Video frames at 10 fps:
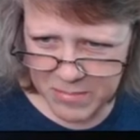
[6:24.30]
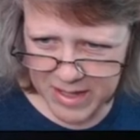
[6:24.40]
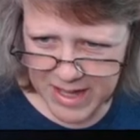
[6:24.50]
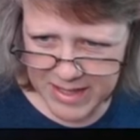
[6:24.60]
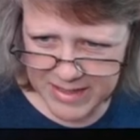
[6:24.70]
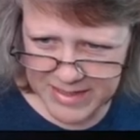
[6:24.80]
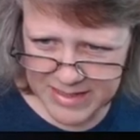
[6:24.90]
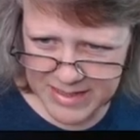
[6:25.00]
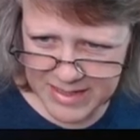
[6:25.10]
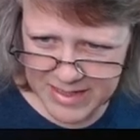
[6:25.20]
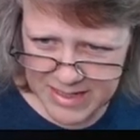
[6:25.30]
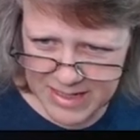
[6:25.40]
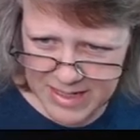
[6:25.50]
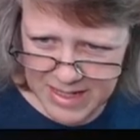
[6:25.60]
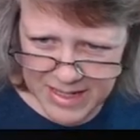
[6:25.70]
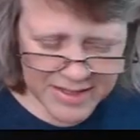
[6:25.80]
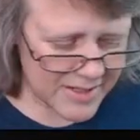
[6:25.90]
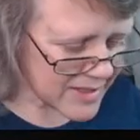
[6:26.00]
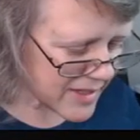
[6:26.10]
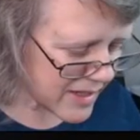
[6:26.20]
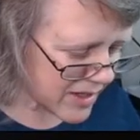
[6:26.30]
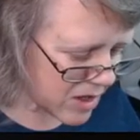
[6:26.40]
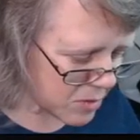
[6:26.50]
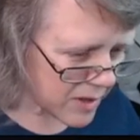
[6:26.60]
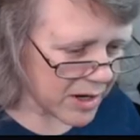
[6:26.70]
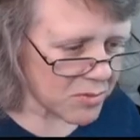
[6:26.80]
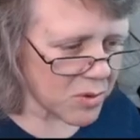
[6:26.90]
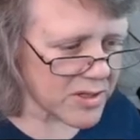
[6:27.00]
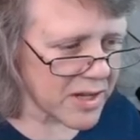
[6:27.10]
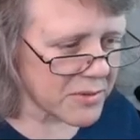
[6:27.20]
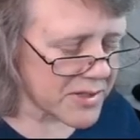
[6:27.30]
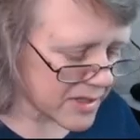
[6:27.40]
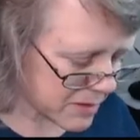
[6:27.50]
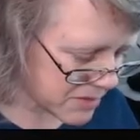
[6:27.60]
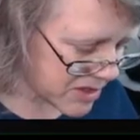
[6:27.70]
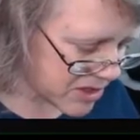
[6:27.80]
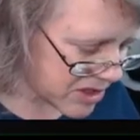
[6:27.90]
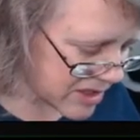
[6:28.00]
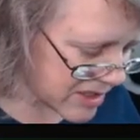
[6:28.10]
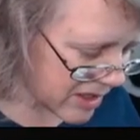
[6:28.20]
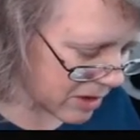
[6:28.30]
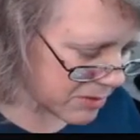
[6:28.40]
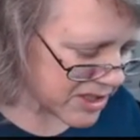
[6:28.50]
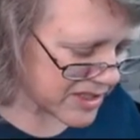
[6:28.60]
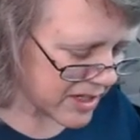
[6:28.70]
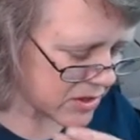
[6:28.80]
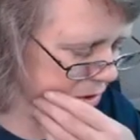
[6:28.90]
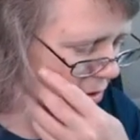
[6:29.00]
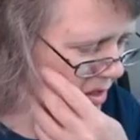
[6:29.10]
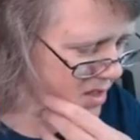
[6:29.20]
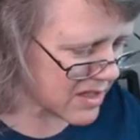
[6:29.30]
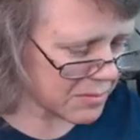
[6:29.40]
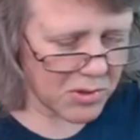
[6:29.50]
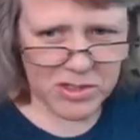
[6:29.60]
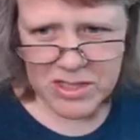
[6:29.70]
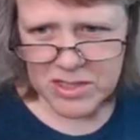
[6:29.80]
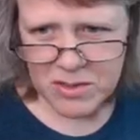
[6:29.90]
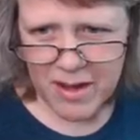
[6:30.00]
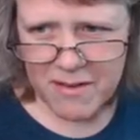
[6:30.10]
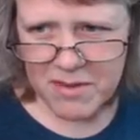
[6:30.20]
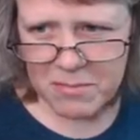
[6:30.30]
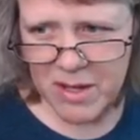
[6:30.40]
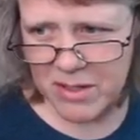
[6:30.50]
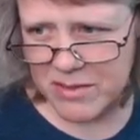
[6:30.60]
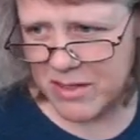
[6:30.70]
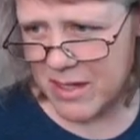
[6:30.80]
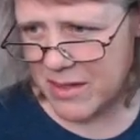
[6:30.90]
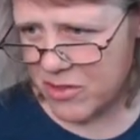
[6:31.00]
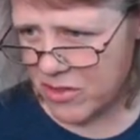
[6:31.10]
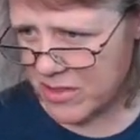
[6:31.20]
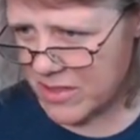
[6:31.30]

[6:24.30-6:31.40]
but yeah, this uh, this and then the other one I'd worked on recently was the Gene Stealer, which is actually going to the same person, so I haven't mailed uh, the Gene